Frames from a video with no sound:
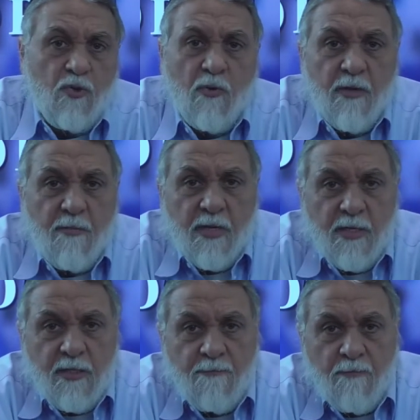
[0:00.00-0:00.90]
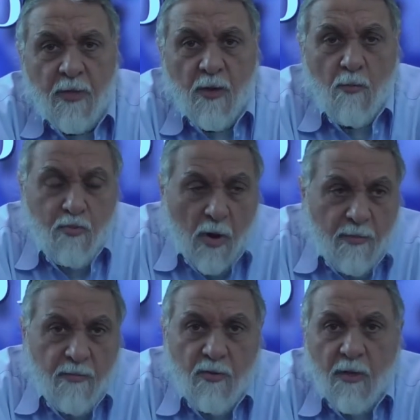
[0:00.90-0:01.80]
20 minutes,
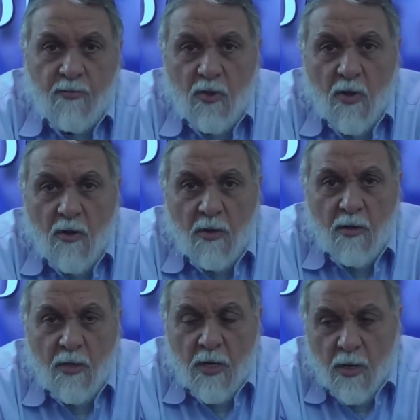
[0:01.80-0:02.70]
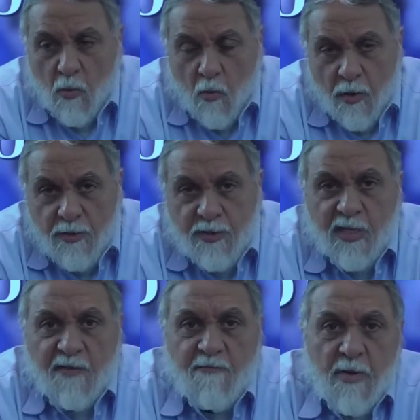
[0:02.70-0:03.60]
problem comes along. One of the
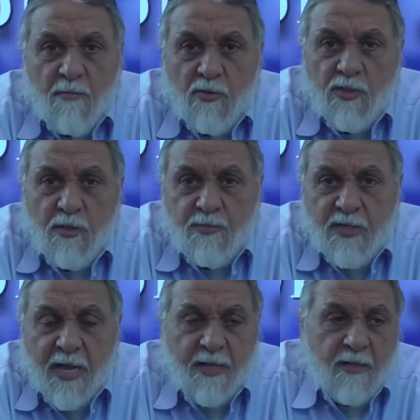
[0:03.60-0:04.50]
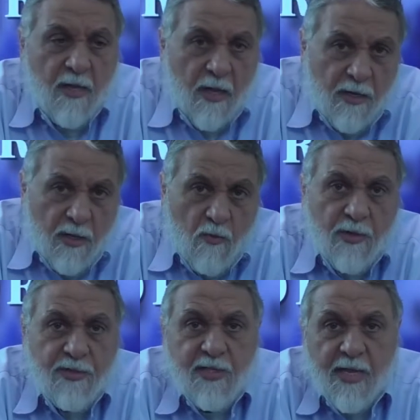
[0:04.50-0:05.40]
staff members is upset, another one
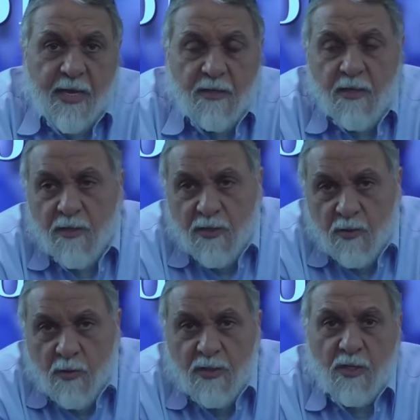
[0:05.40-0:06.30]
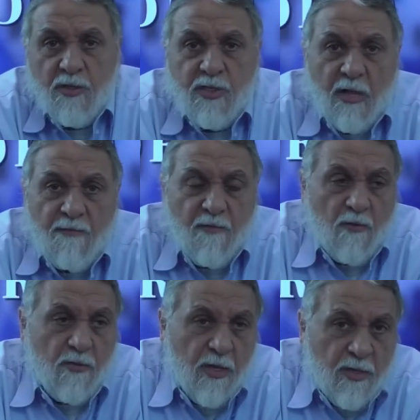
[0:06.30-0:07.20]
is late, this one is on the cell
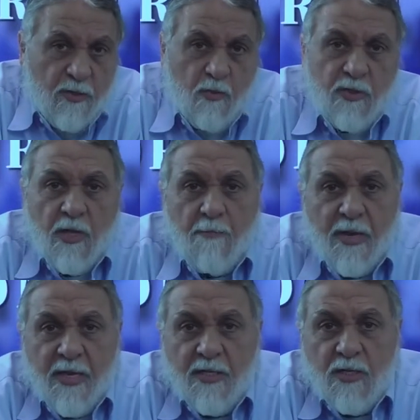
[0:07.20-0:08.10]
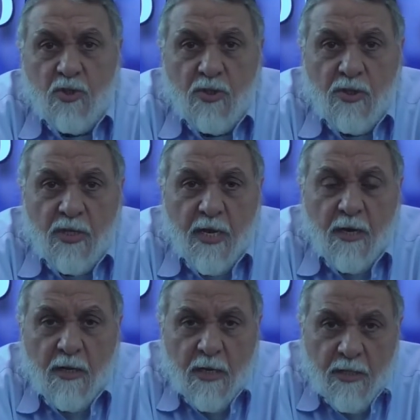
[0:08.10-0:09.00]
phone, this one is not paying attention to the
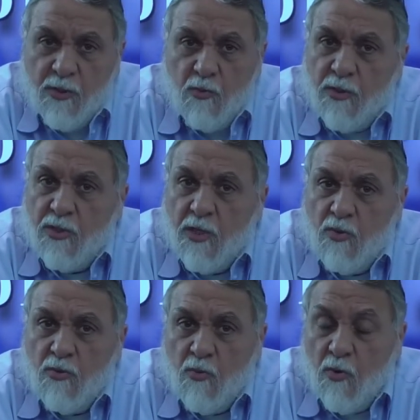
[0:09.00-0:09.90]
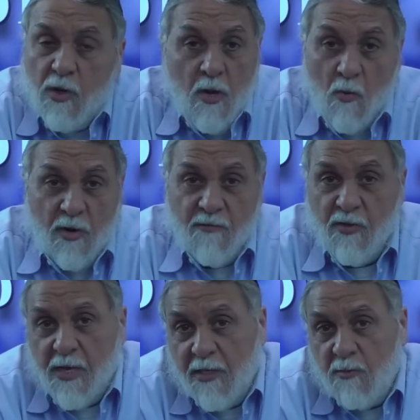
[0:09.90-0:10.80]
care, this one is not doing the work, whatever the
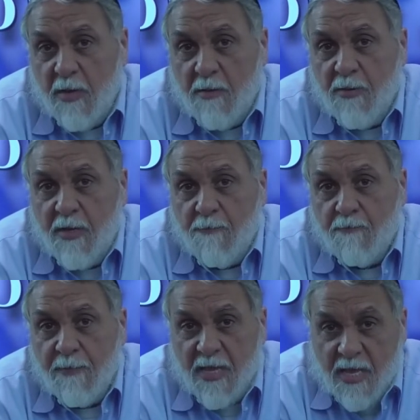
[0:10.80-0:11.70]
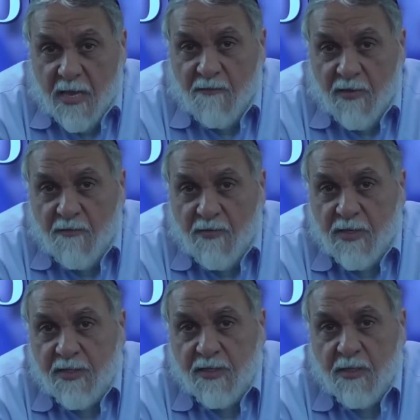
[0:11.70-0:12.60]
case may be. Even if
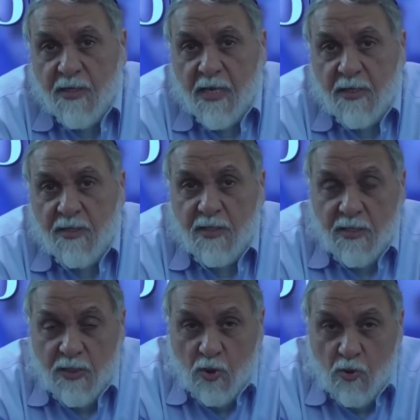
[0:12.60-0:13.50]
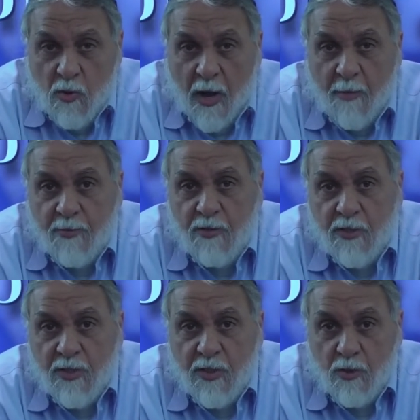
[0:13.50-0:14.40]
this is the case, this is your
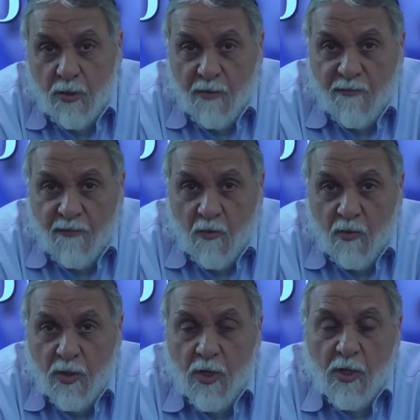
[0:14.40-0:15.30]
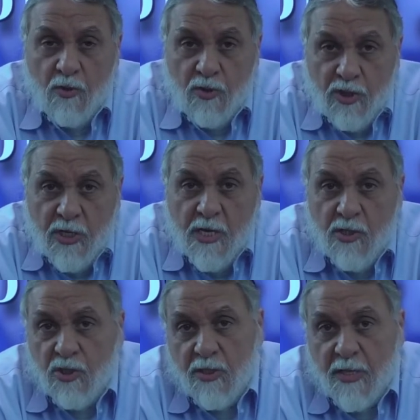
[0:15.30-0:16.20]
opportunity to look forward to
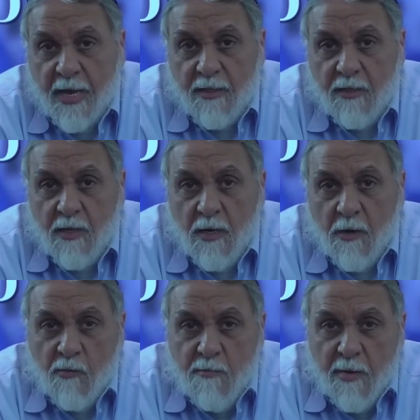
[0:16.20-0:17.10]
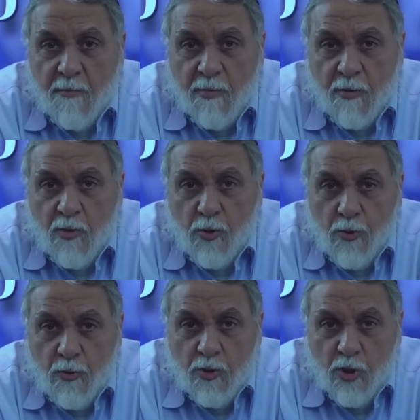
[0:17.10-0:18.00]
changing that. Remember,
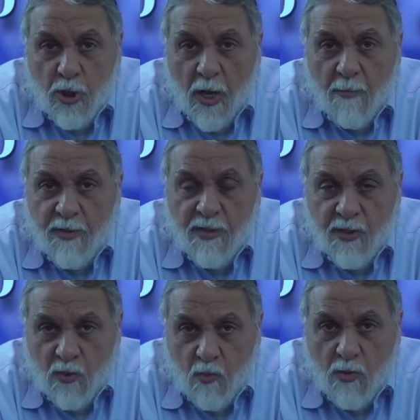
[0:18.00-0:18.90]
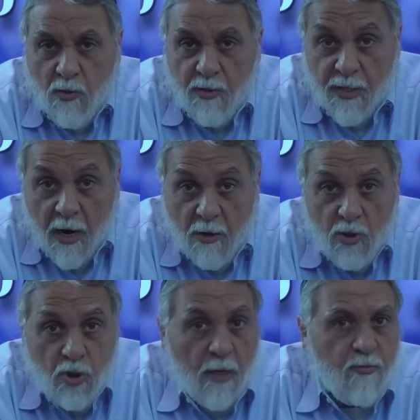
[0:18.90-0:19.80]
your job in this world and our
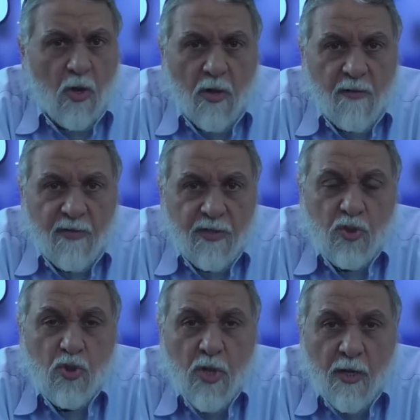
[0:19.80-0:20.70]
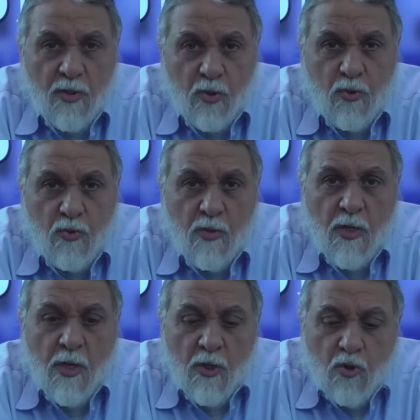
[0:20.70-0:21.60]
jobs, all of us, is not to
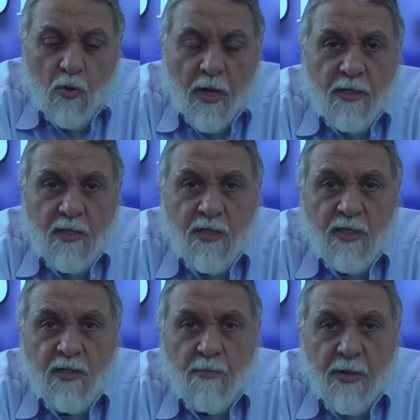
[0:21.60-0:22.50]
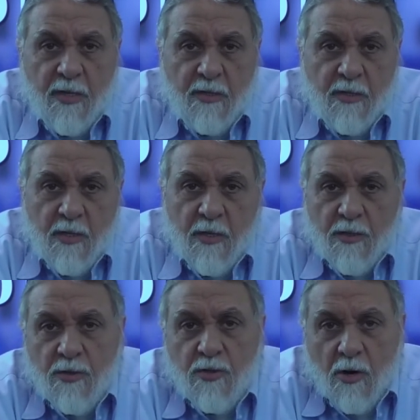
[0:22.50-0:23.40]
try to dissipate
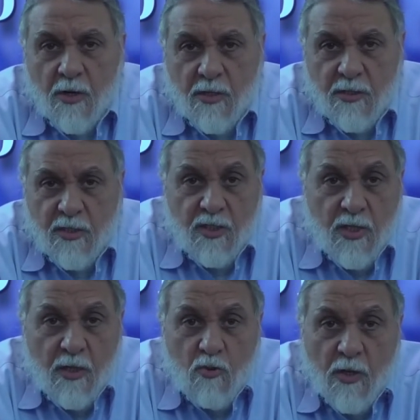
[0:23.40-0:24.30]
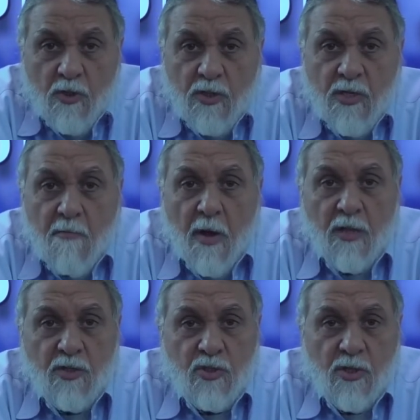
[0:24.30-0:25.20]
the darkness. It's not trying to
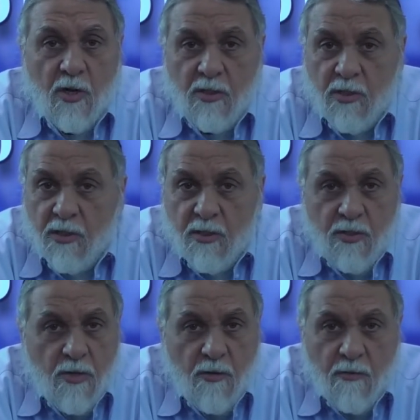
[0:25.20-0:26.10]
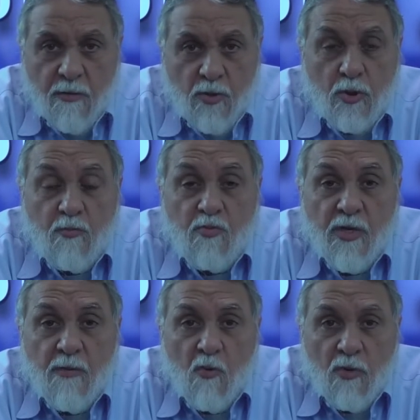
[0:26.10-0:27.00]
demolish the darkness. No, just bring
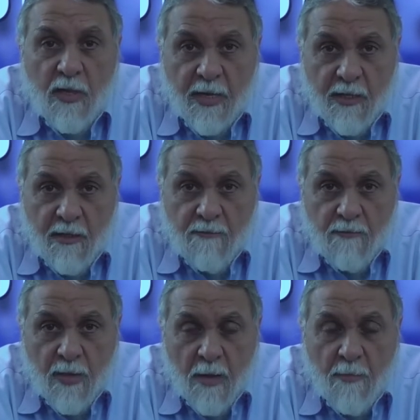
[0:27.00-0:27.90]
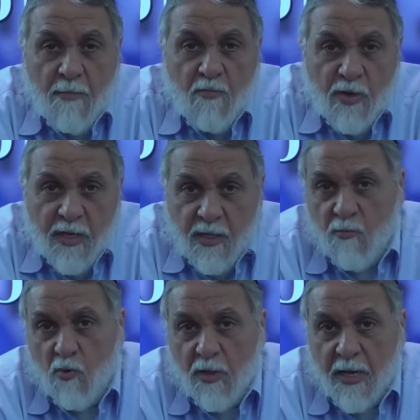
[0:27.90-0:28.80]
in more light. By bringing in
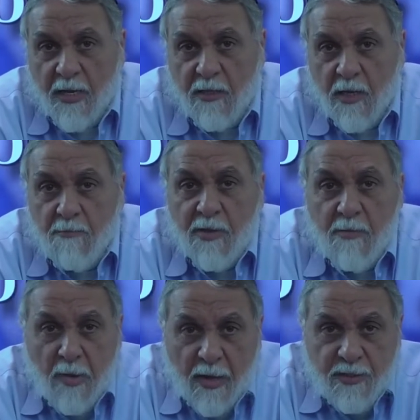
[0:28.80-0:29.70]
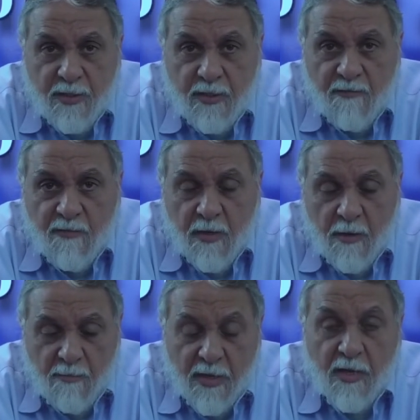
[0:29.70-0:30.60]
more light, being positive,
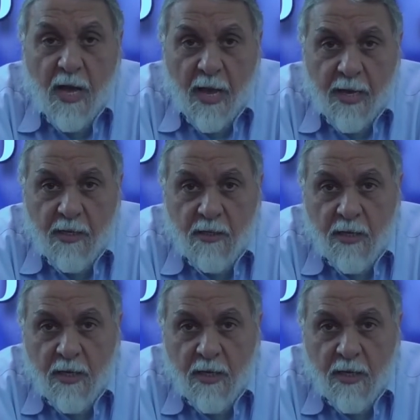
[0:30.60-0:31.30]
being kind,